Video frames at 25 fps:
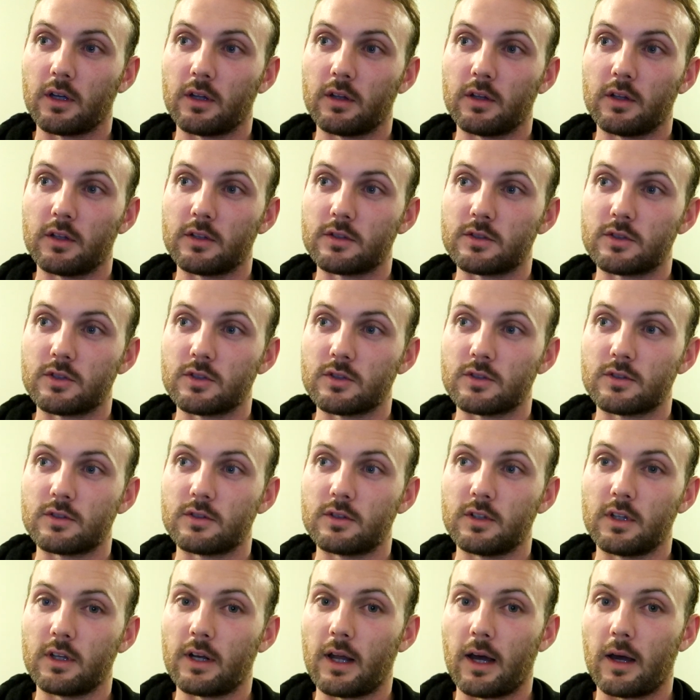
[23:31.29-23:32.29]

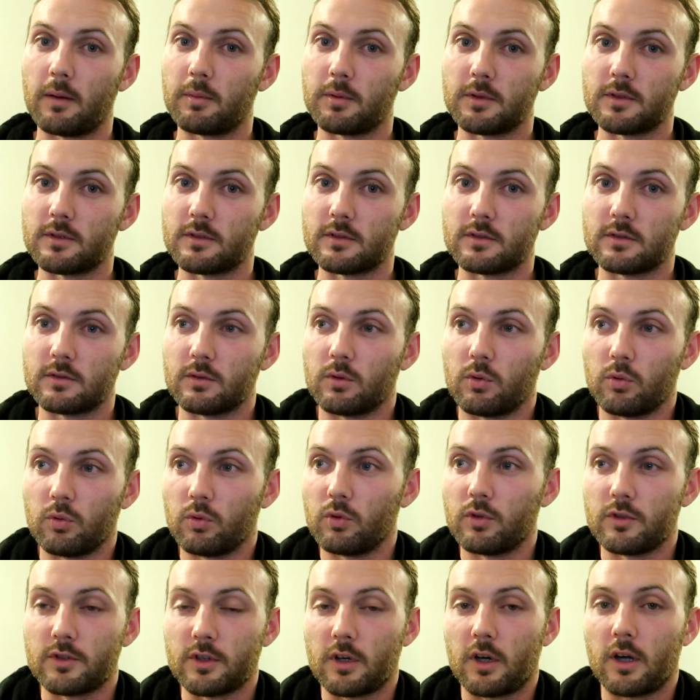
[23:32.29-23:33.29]
It happens all
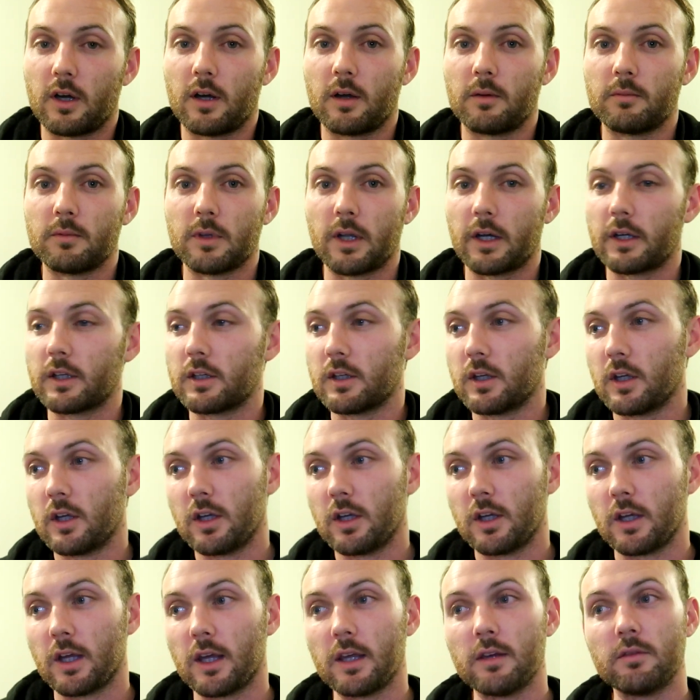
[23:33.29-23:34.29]
the time. Like,
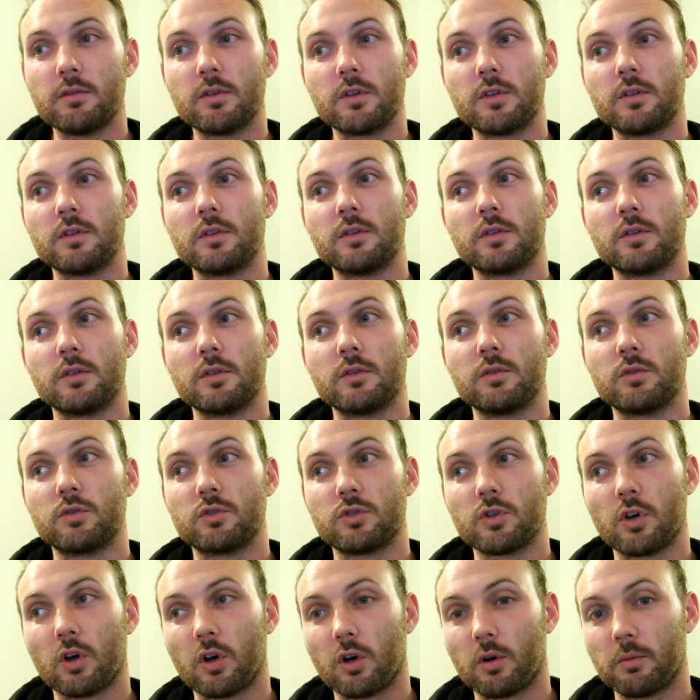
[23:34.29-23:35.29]
even
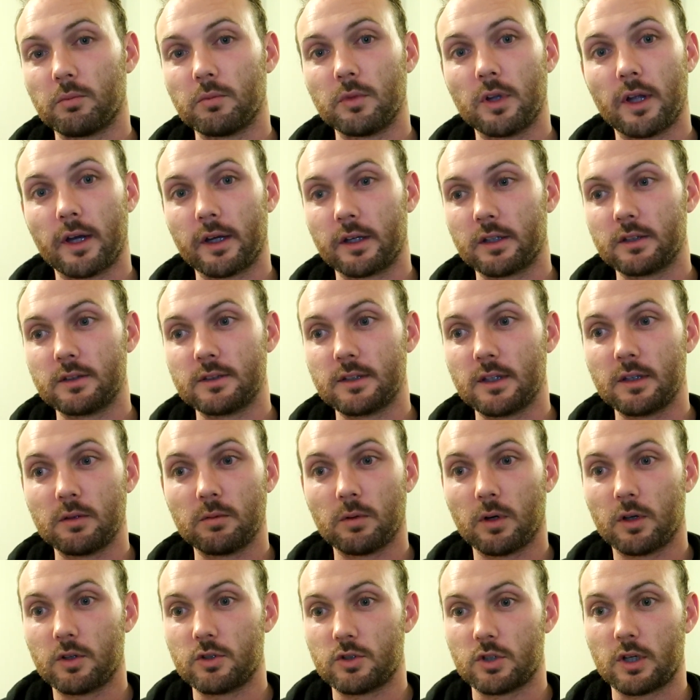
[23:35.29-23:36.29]
top like
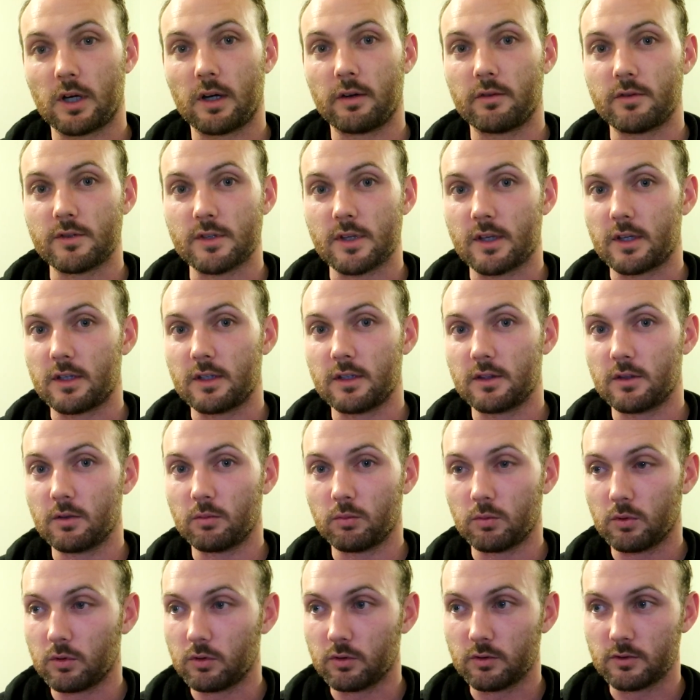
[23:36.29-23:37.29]
D1 drivers, they hit the
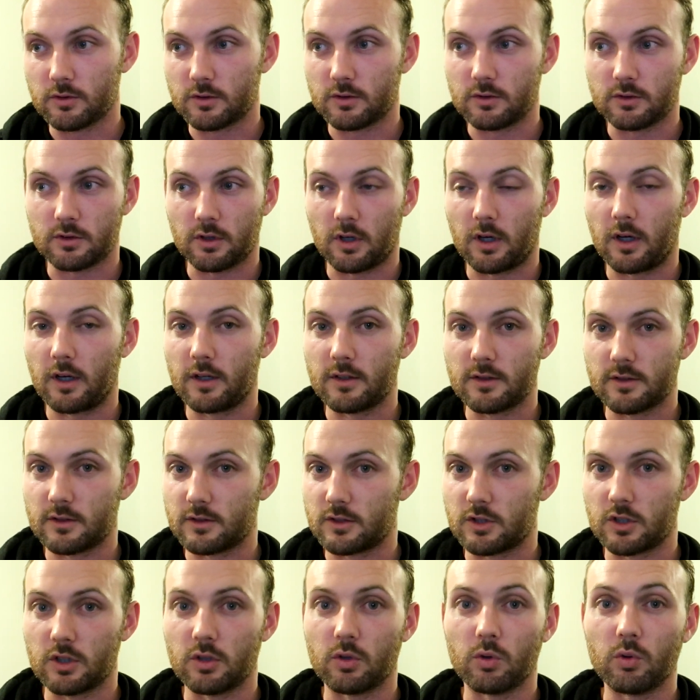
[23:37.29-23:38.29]
walls and tires and
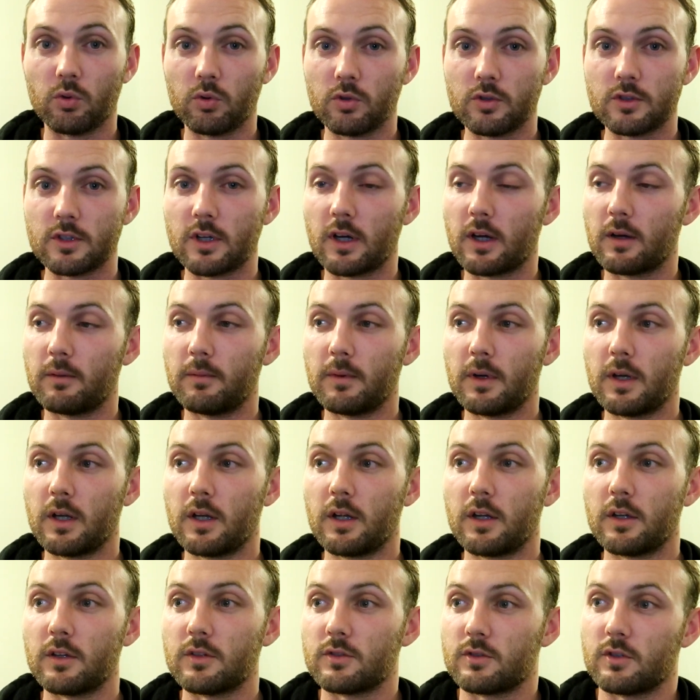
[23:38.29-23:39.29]
shit all the time.
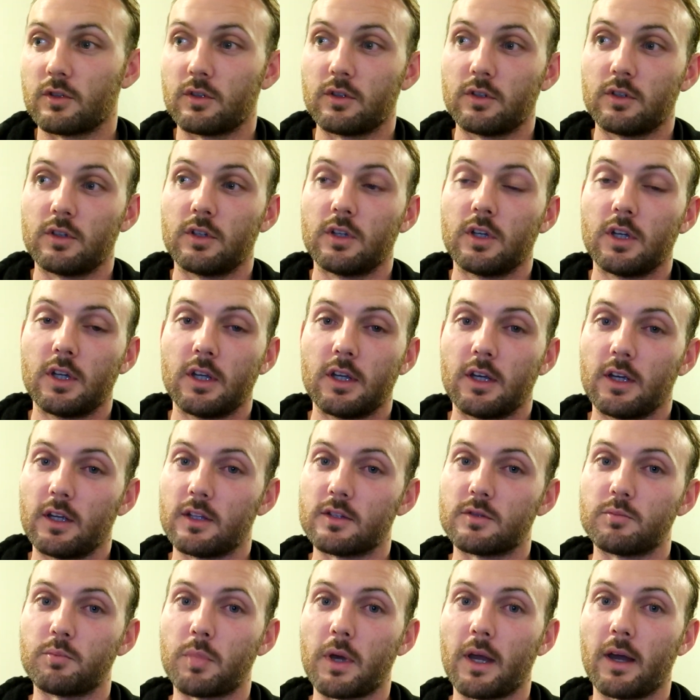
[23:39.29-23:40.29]
So
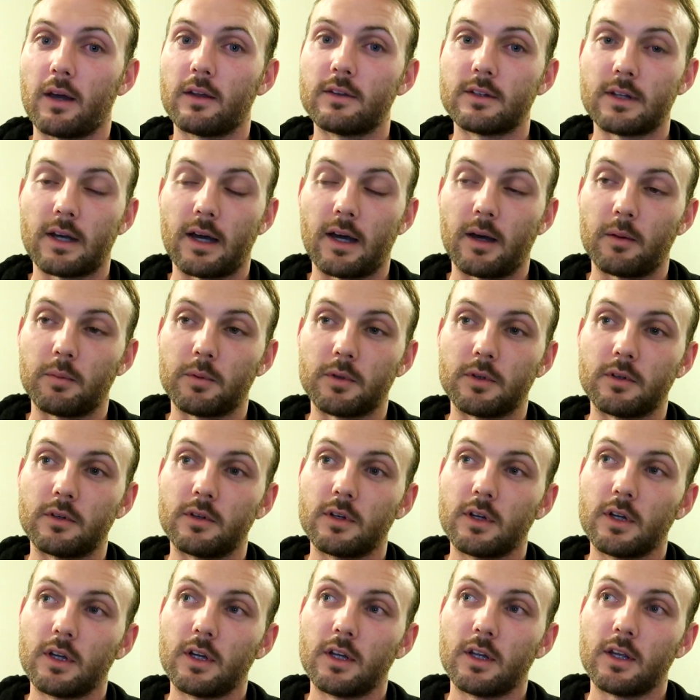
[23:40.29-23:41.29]
it's bound to happen.
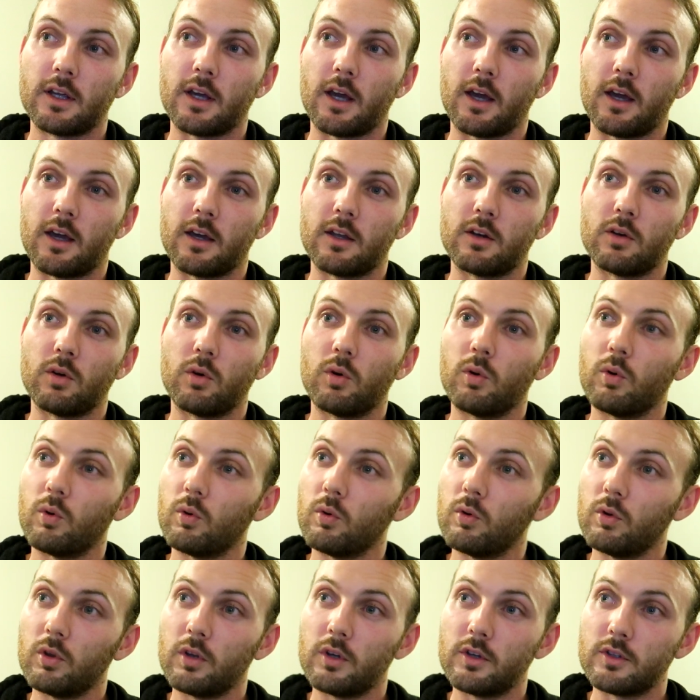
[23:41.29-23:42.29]
And
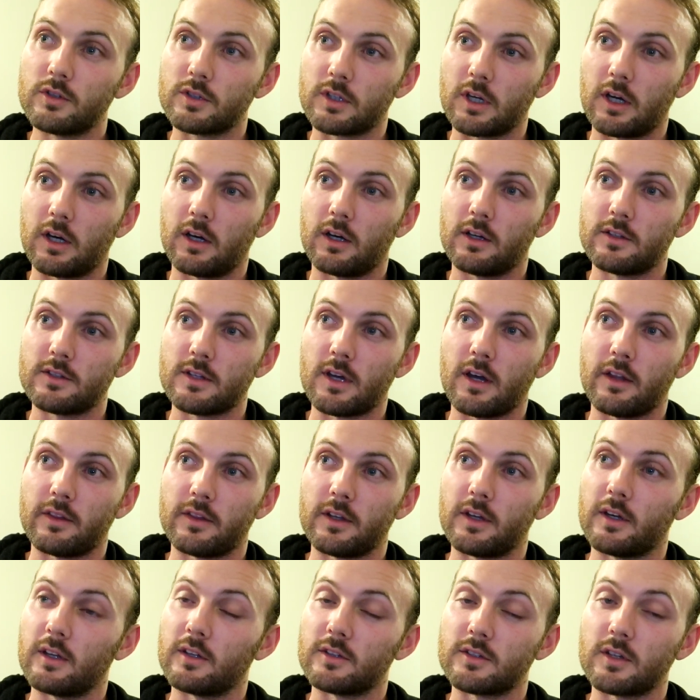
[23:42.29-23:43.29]
all those cars out
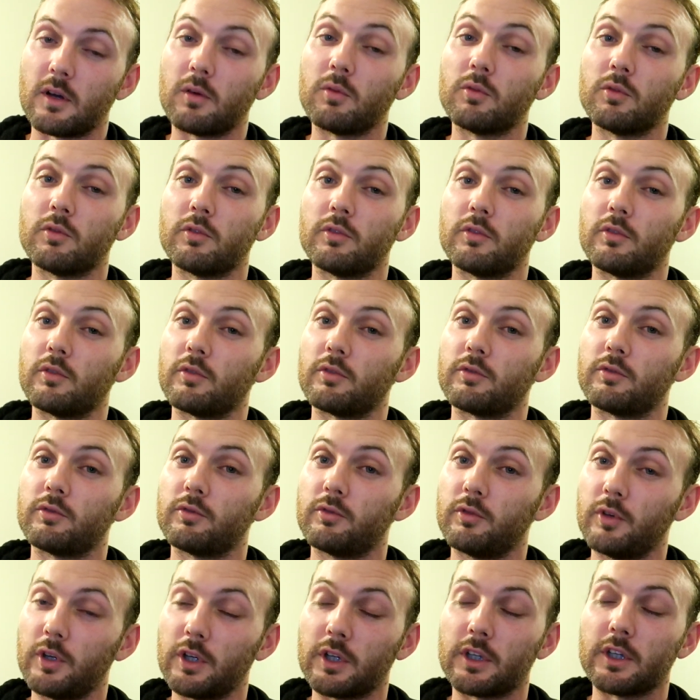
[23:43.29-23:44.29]
there, some of them are
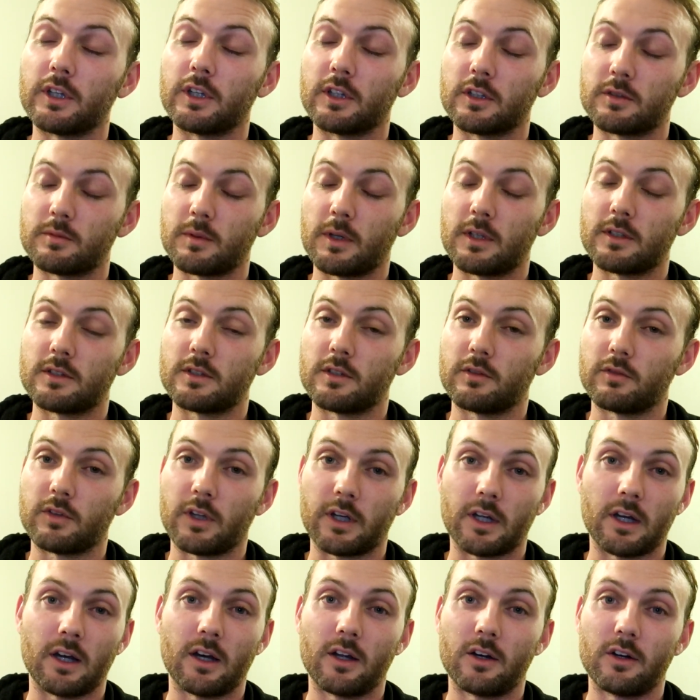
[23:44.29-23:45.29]
freaking expensive, like
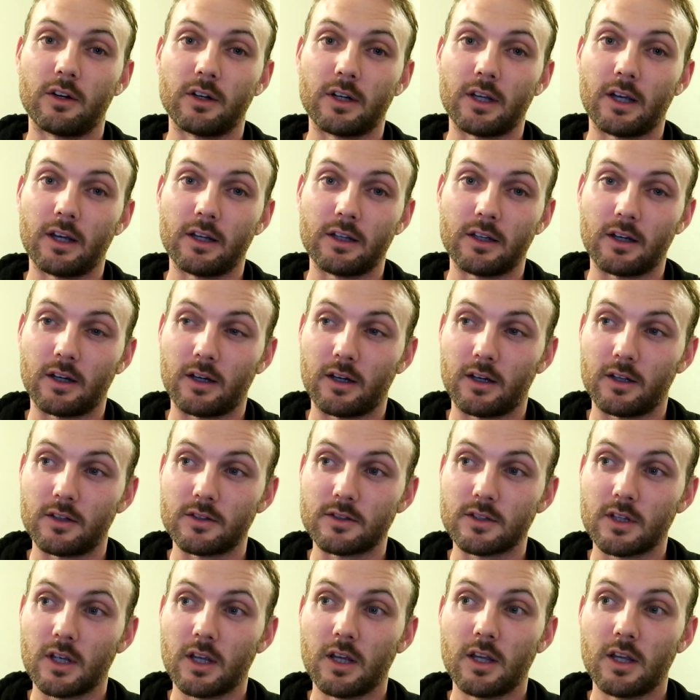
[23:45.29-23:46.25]
100k cars.